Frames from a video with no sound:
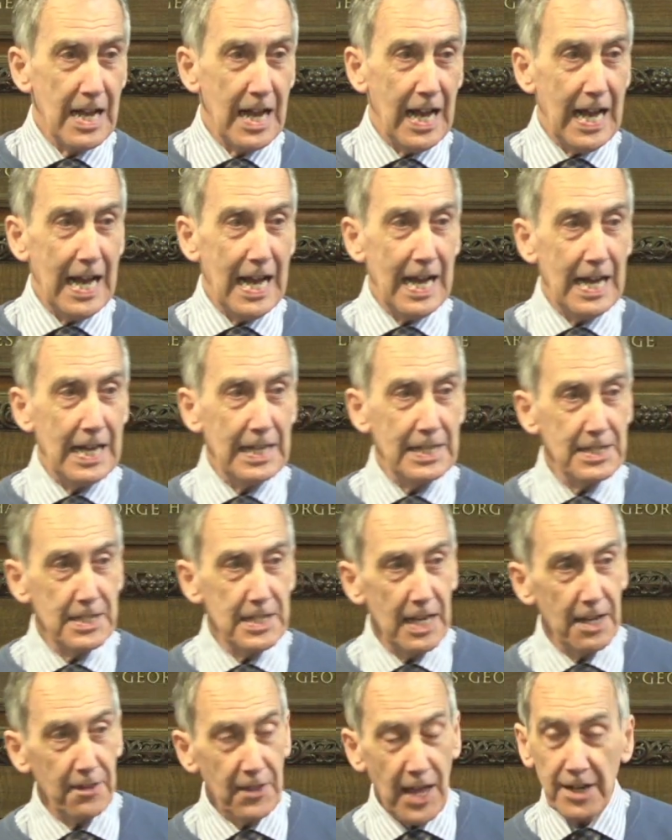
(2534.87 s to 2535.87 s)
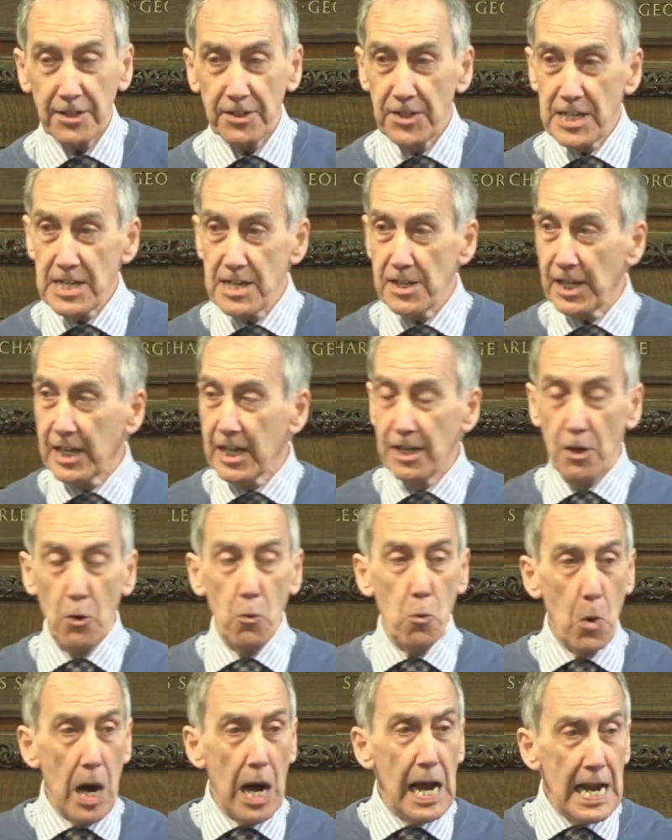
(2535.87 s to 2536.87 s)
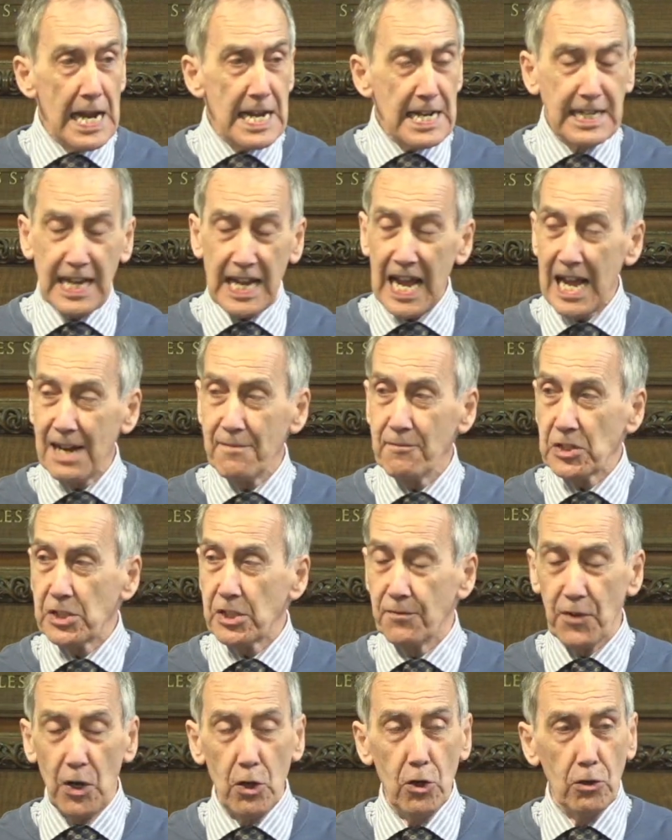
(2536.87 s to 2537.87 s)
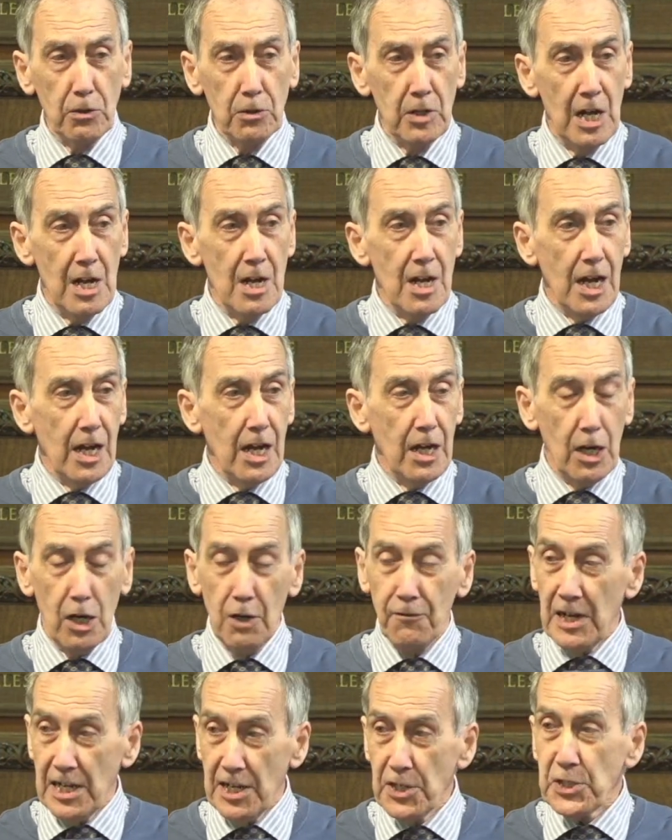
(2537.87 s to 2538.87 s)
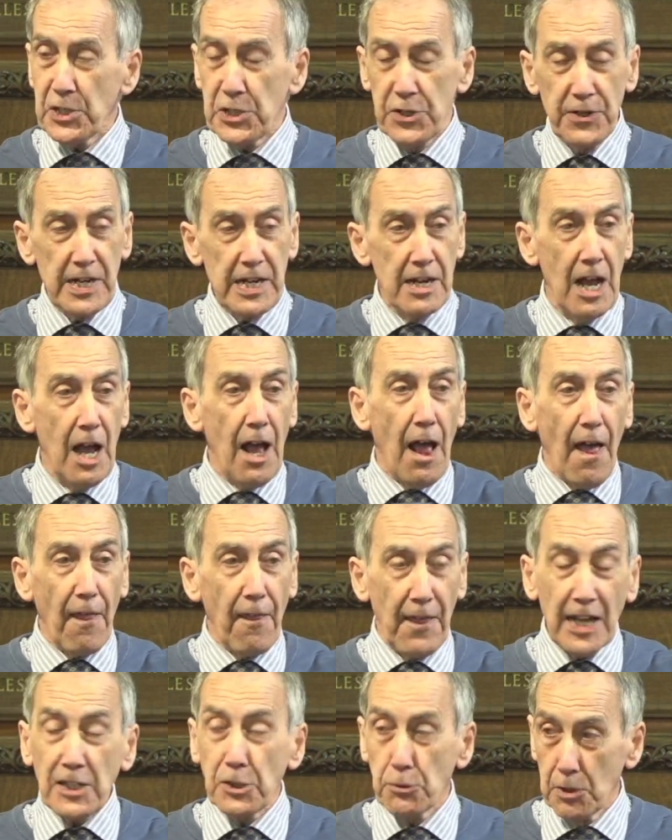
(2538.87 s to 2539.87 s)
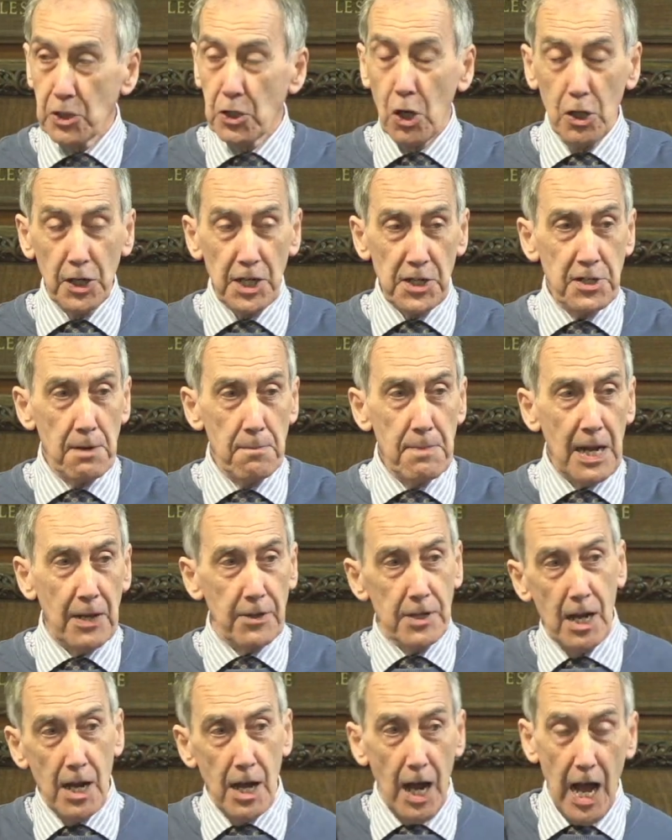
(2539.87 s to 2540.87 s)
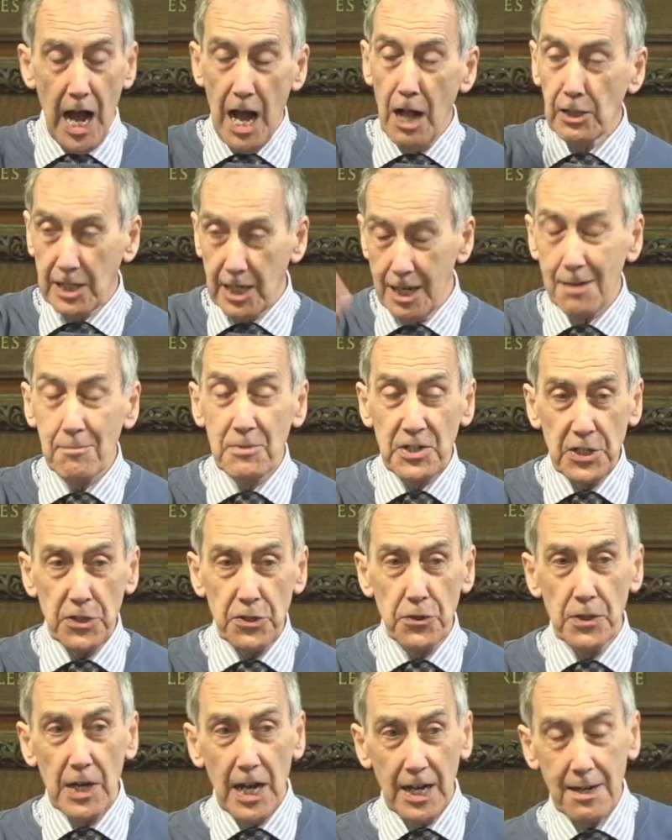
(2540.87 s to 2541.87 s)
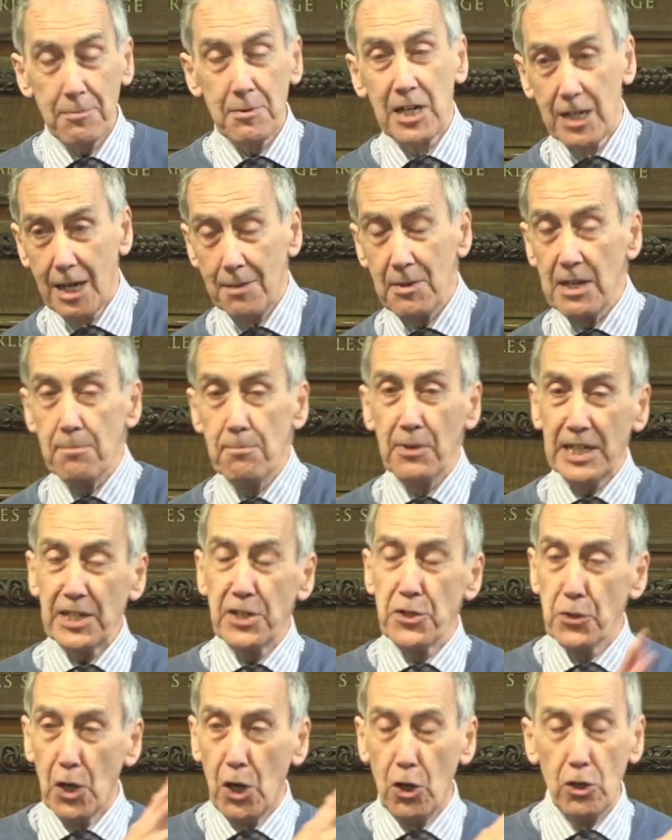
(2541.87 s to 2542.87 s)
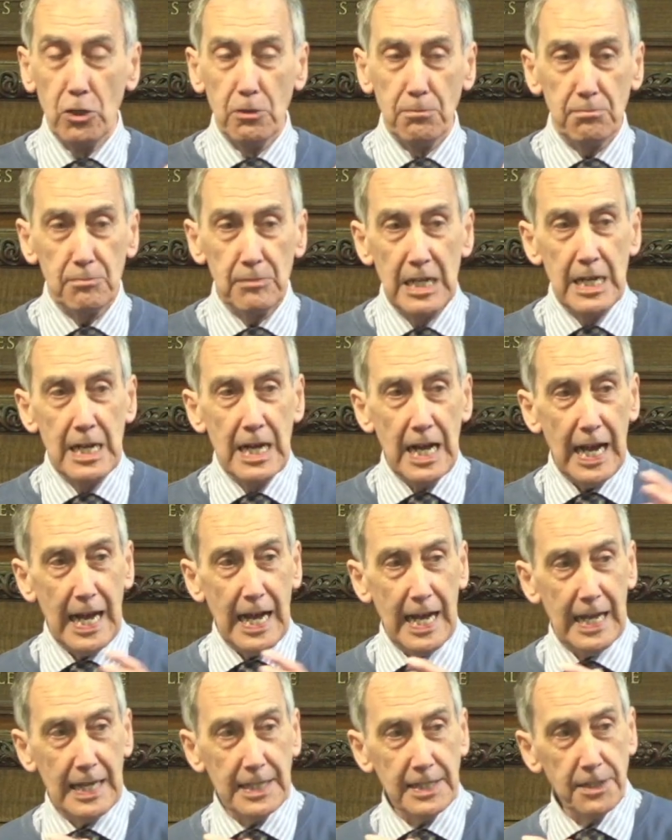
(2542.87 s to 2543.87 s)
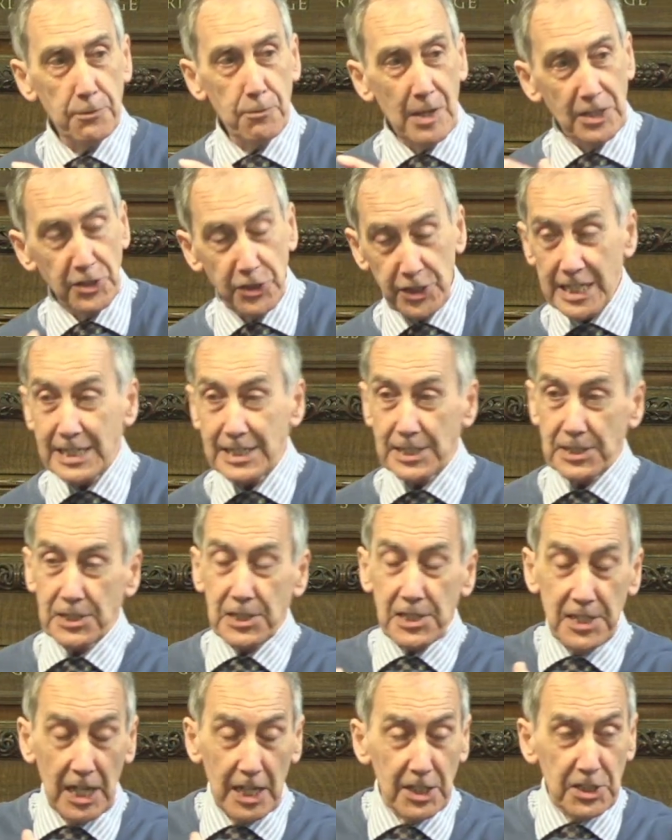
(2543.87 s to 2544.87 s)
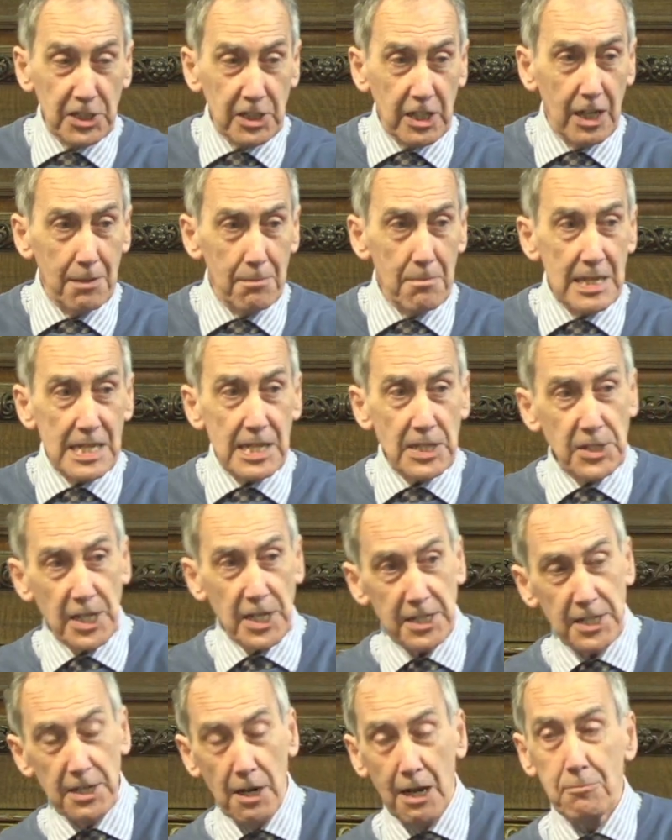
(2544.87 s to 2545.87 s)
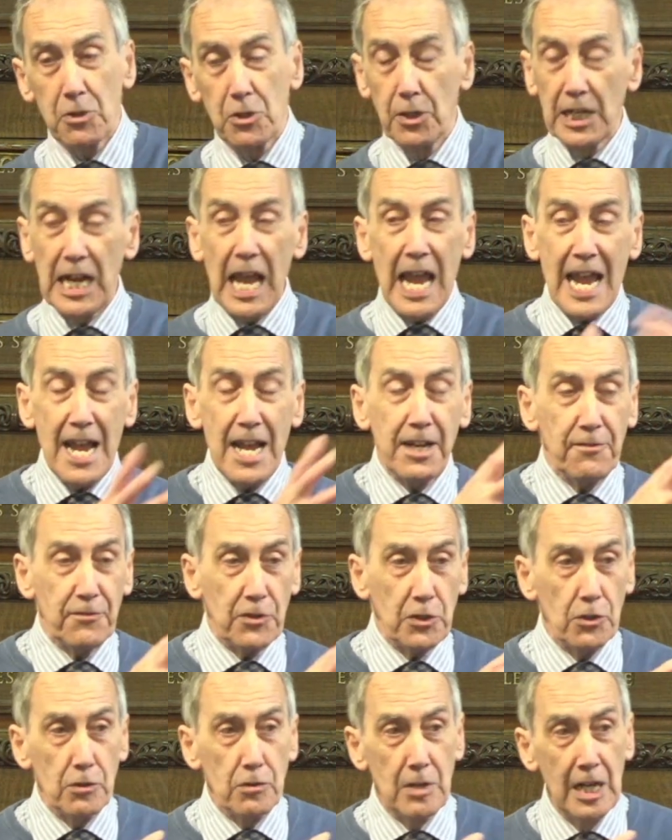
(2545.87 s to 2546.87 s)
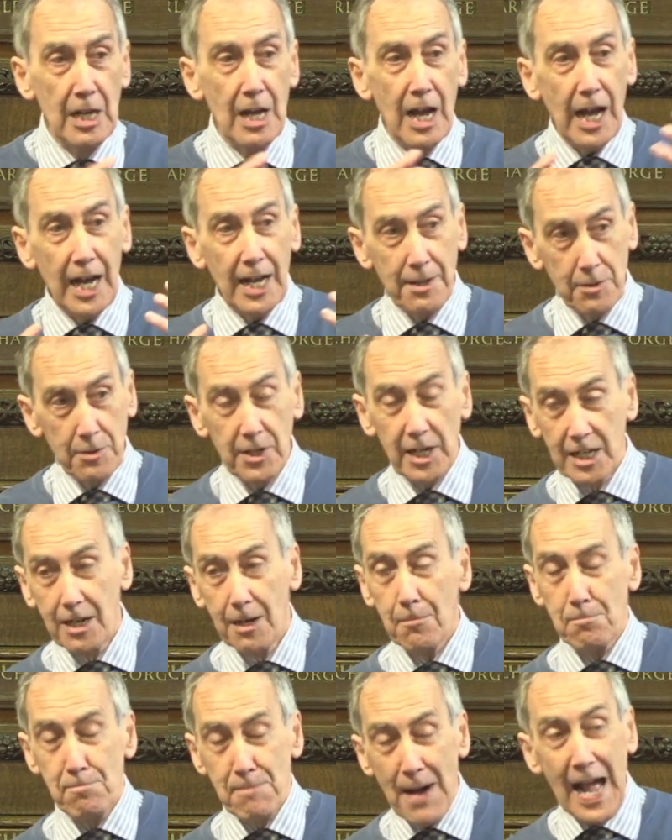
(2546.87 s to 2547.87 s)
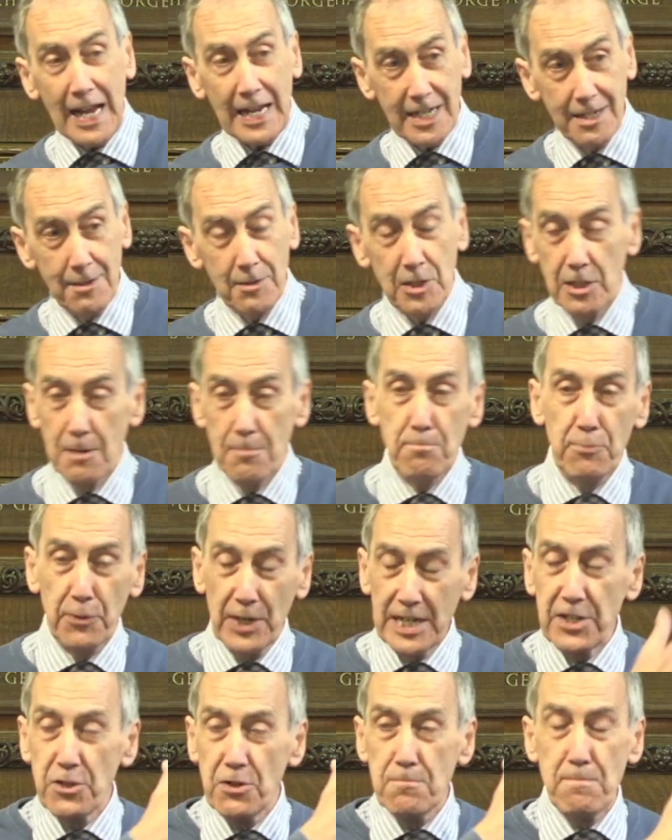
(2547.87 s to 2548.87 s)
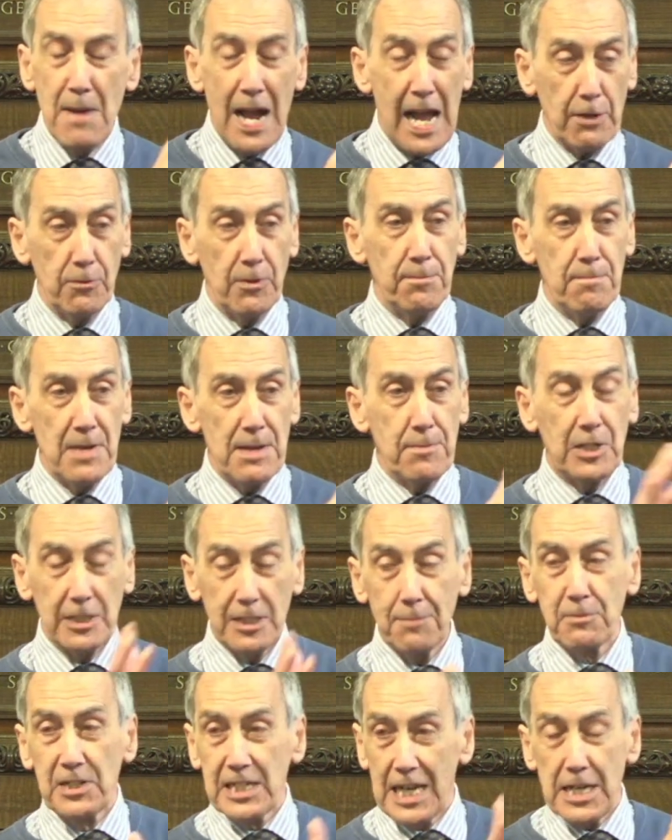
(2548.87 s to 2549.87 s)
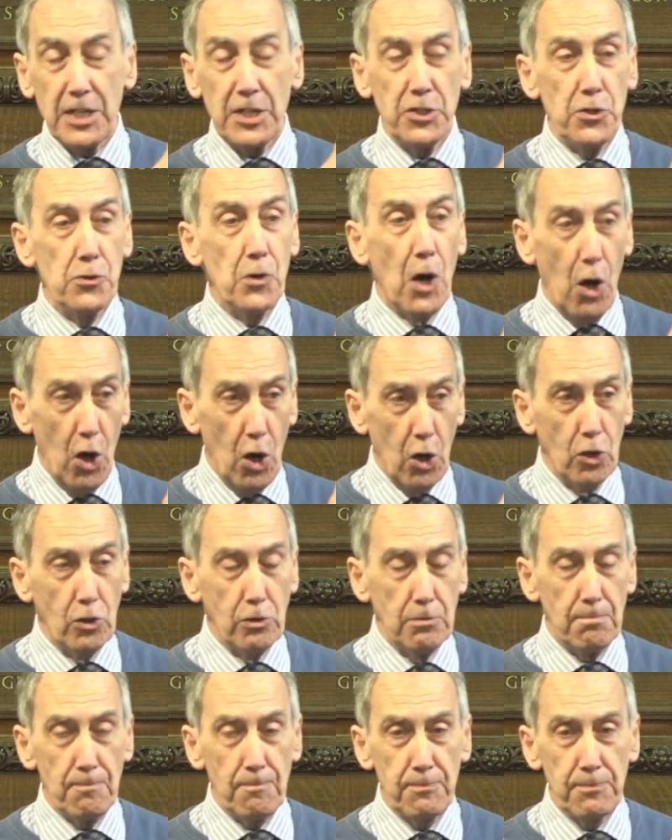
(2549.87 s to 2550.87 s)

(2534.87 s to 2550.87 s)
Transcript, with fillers: and uh, that on the, the kind of wide canvas of the whole uh, of history that's what god is about i'll come to you and i'm coming to bring you home and when jesus does come he says no i'm going ahead of you and i'm going to come back and i'm going to bring you back with me because i'm taking you home